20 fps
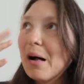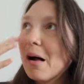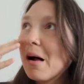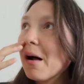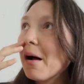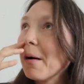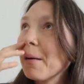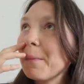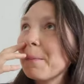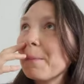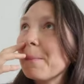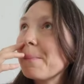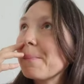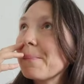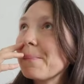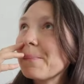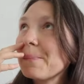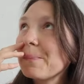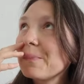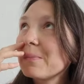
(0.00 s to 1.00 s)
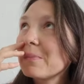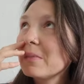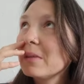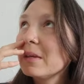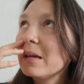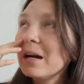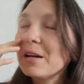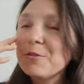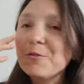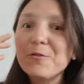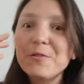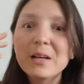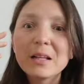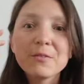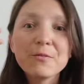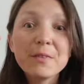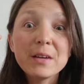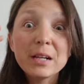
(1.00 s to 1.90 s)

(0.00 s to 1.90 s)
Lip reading: it felt